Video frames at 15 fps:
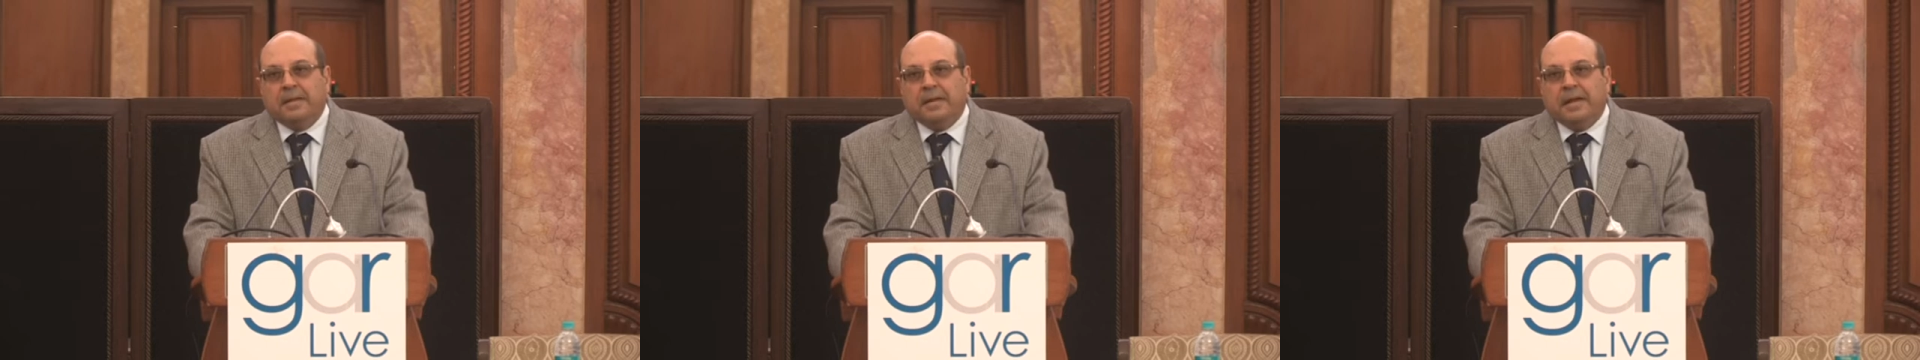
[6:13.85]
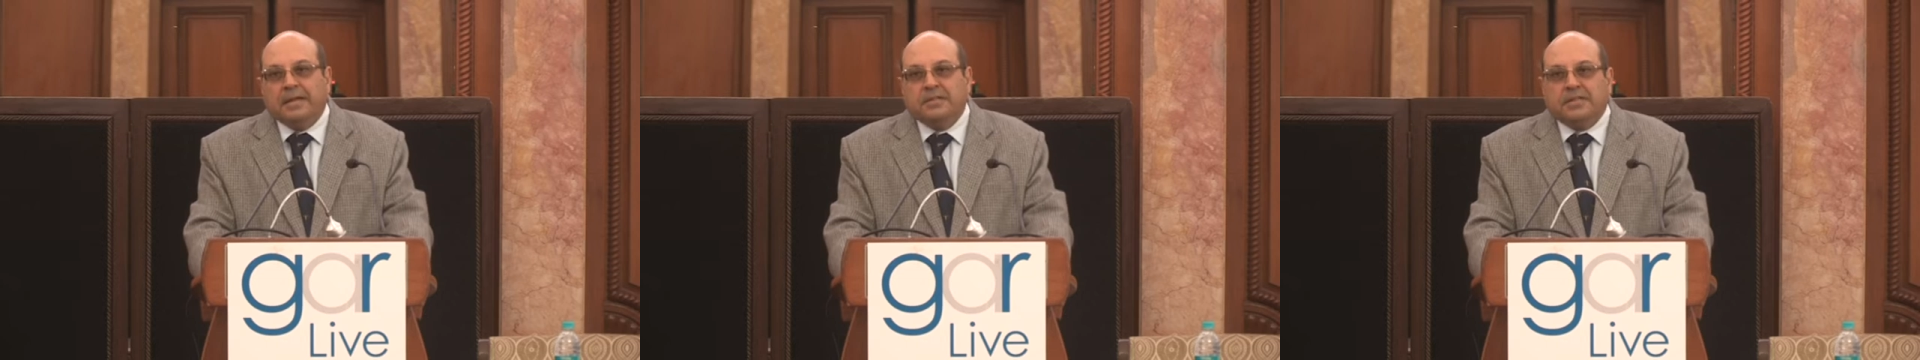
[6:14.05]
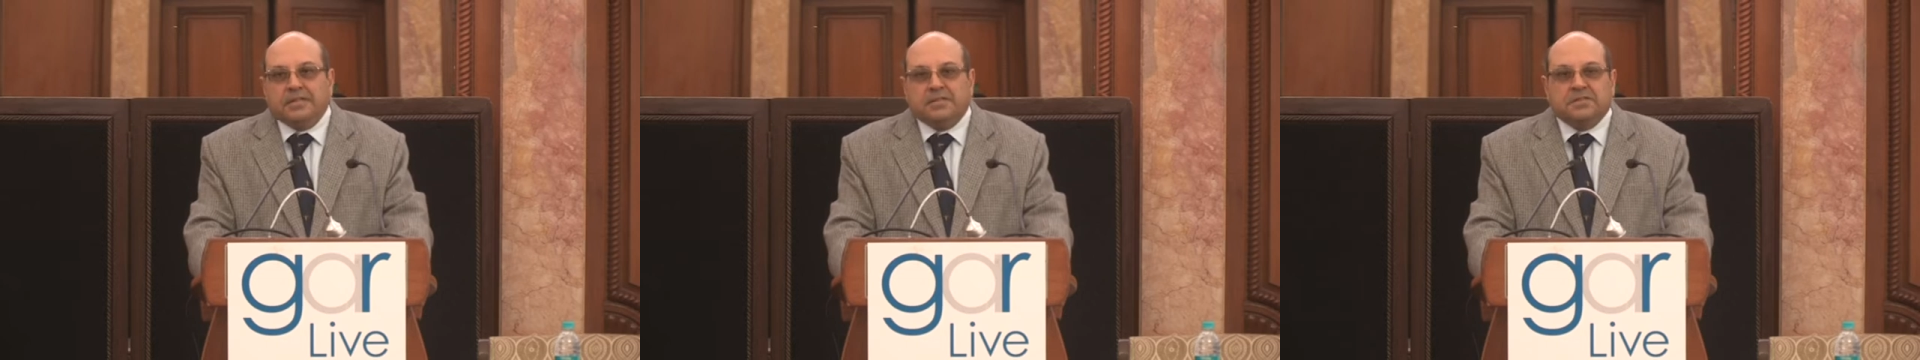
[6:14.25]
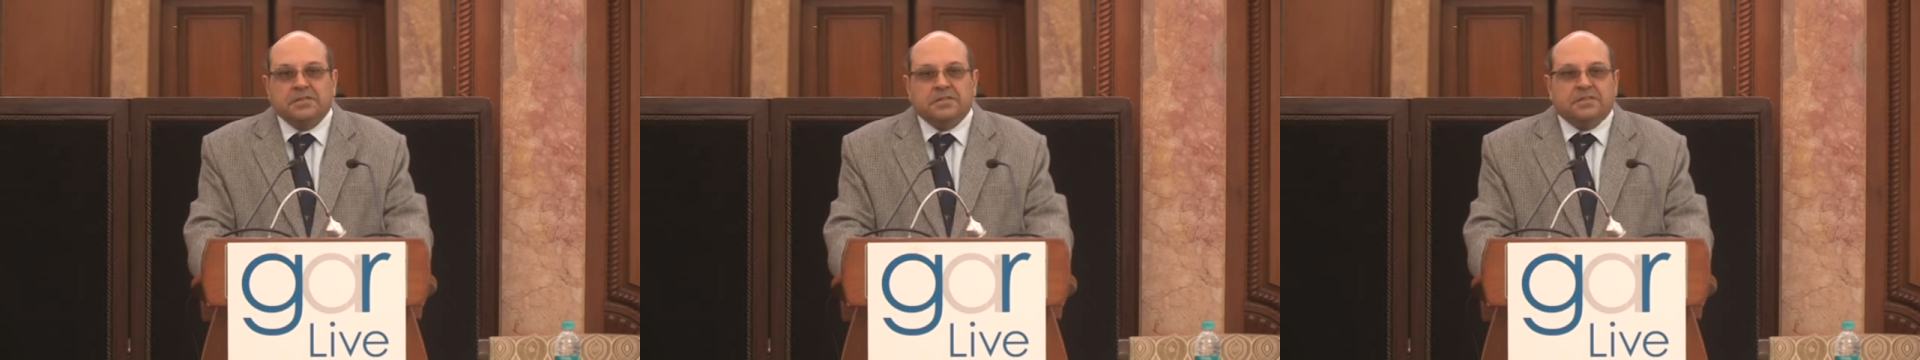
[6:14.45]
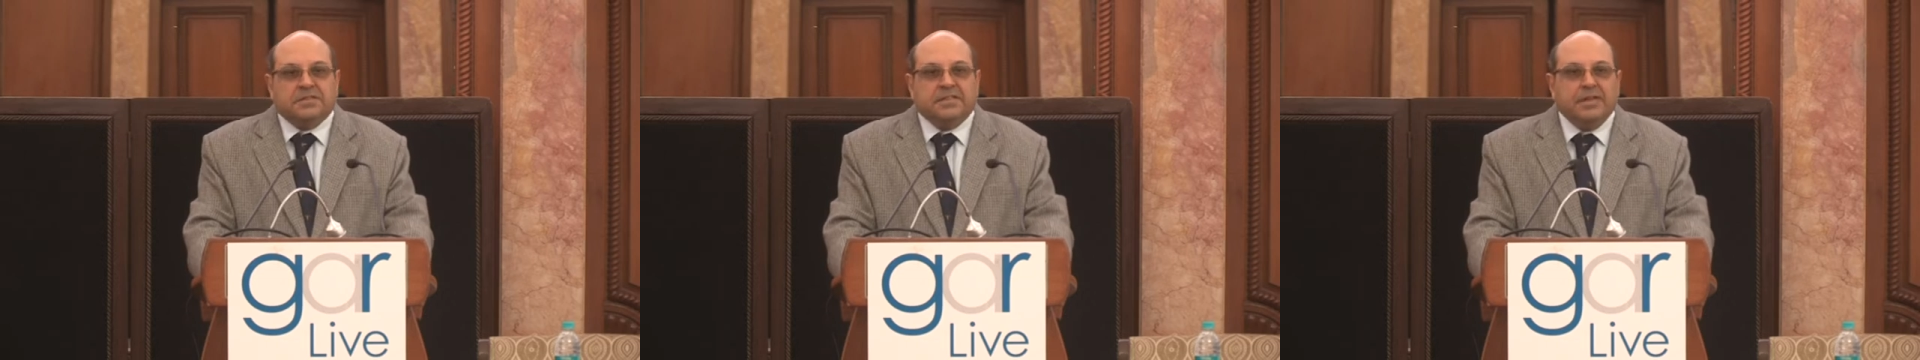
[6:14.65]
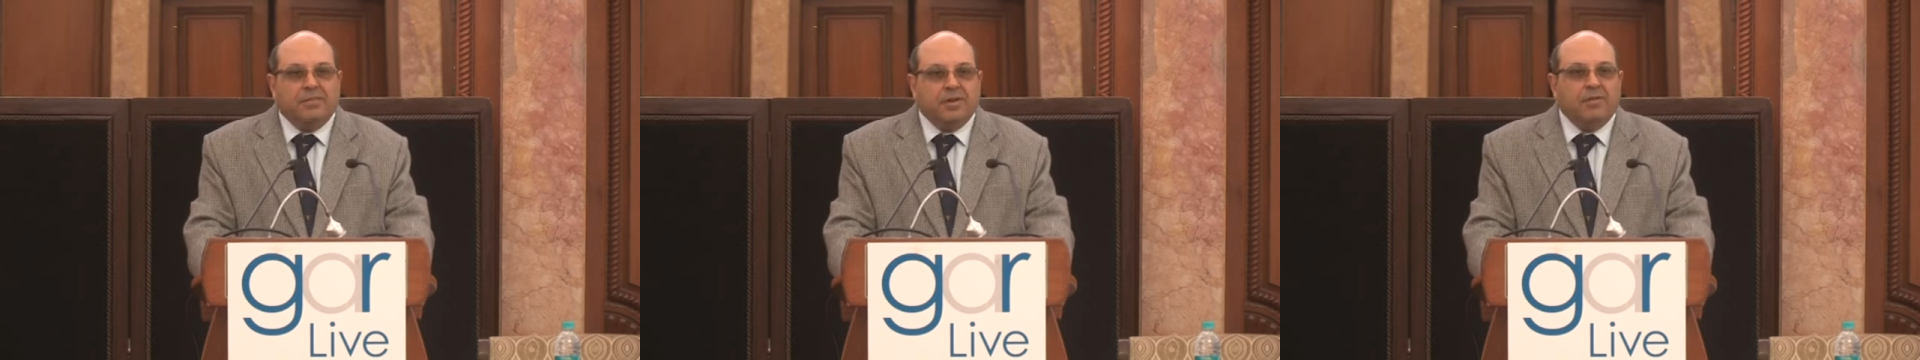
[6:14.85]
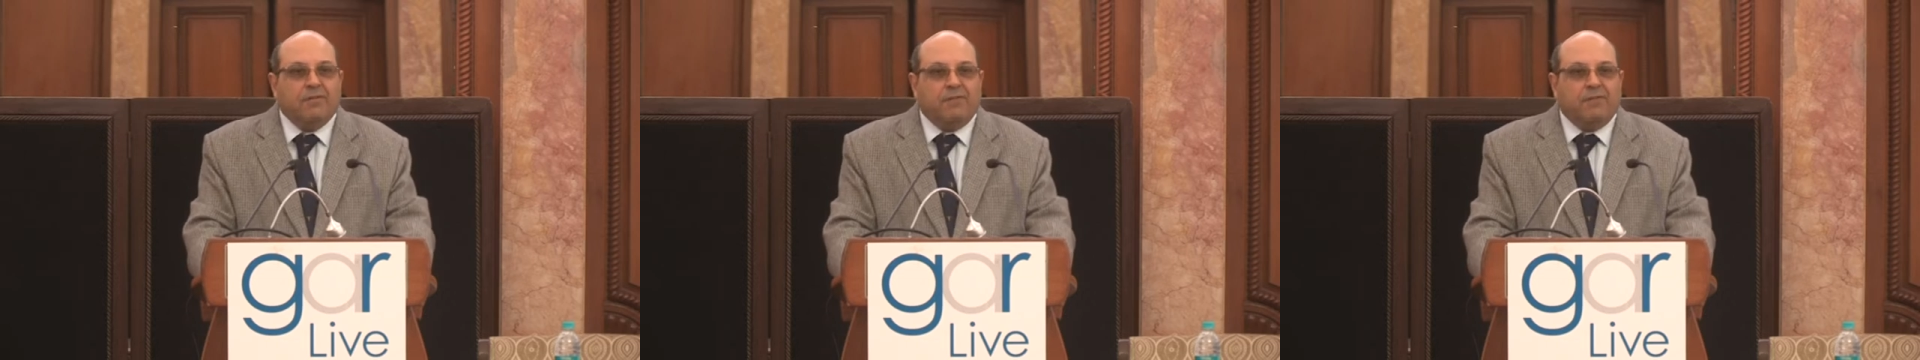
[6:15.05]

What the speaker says: And Justice Stephen